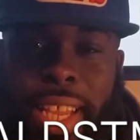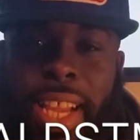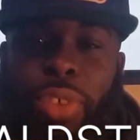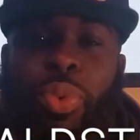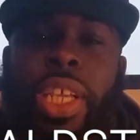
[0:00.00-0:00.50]

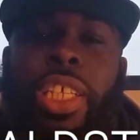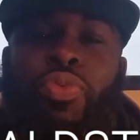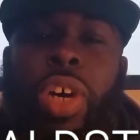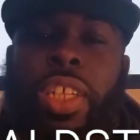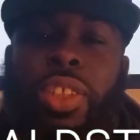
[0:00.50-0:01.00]
Because when he's
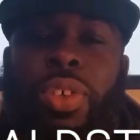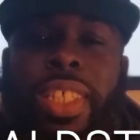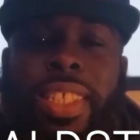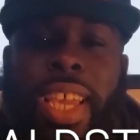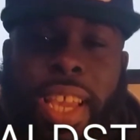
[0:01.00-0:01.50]
running through your
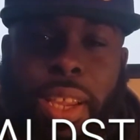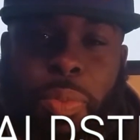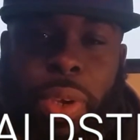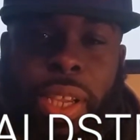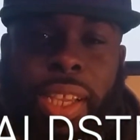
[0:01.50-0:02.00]

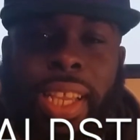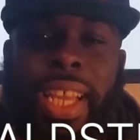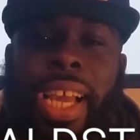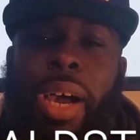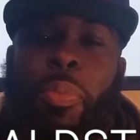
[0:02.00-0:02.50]
team,
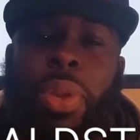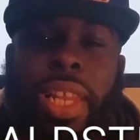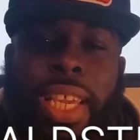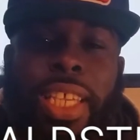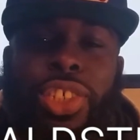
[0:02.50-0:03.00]

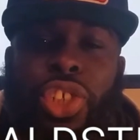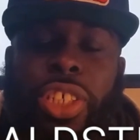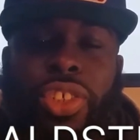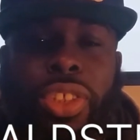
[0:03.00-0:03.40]
please just